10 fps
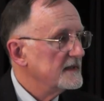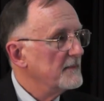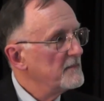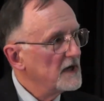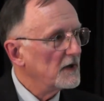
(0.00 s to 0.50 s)
The
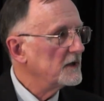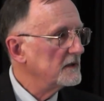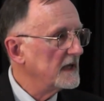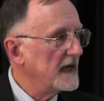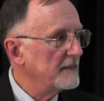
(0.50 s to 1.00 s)

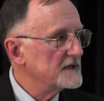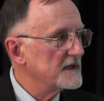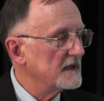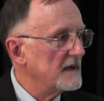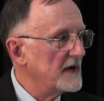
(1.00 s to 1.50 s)
miracle diamonds
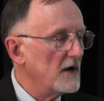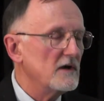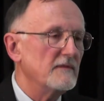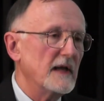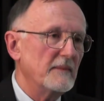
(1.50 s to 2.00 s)
that come
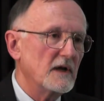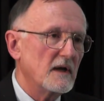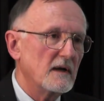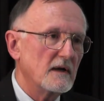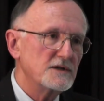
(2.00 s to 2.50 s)
out of
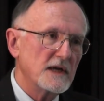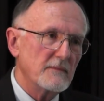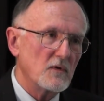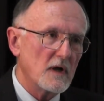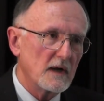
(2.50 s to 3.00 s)
Lebanon are
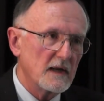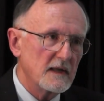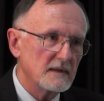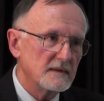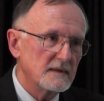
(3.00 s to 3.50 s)
gem
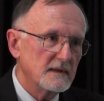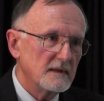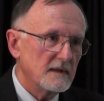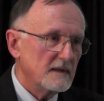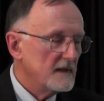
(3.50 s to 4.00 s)
quality.
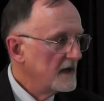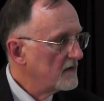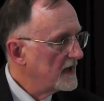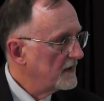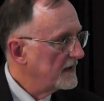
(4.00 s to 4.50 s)
They
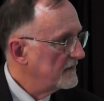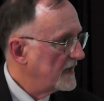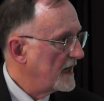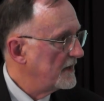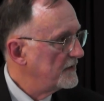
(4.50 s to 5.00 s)
go out at
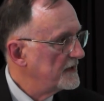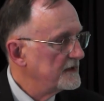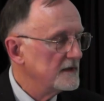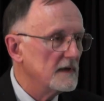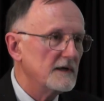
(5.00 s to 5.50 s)

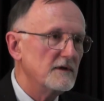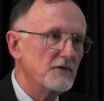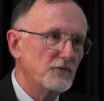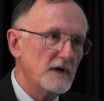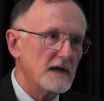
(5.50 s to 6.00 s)
$100,
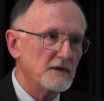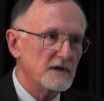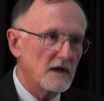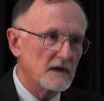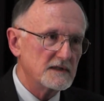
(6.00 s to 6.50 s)
$200,
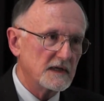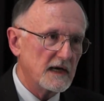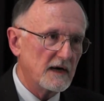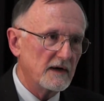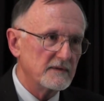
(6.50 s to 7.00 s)
$300 a
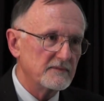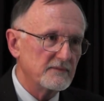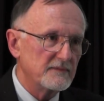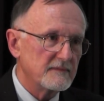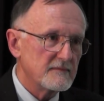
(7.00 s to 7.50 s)
carat.
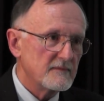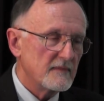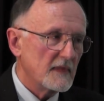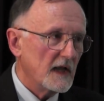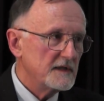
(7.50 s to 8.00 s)

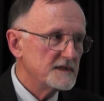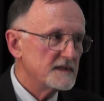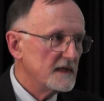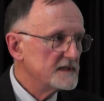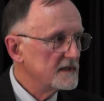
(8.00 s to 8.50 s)

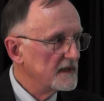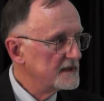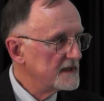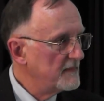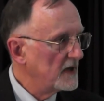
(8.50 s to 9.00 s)

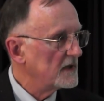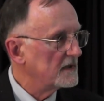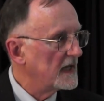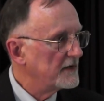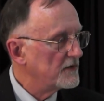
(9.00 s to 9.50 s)
It's a
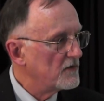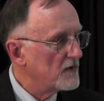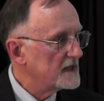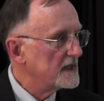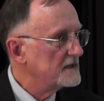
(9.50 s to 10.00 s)
miracle. I don't know
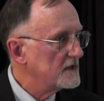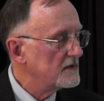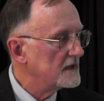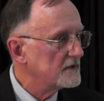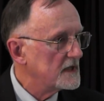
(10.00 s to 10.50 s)
what they
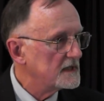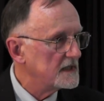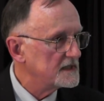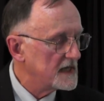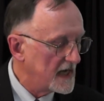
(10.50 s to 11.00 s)
do to treat
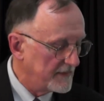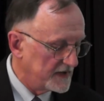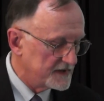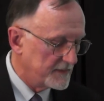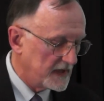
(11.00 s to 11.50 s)
these
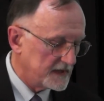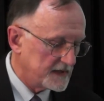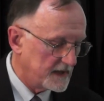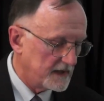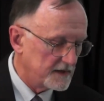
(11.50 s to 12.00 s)
diamonds, but
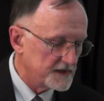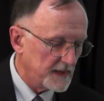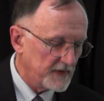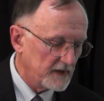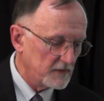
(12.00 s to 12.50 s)
there's
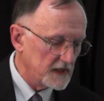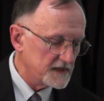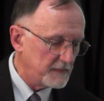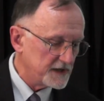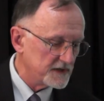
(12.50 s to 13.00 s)
something really
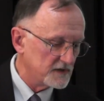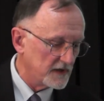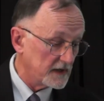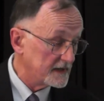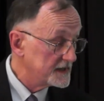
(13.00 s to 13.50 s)
special
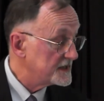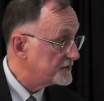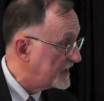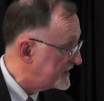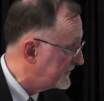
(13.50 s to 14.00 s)
going on. This is
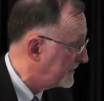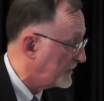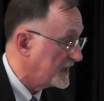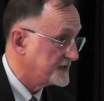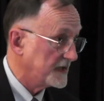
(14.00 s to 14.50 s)
transfer
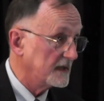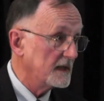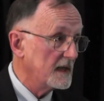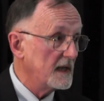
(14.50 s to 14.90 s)
pricing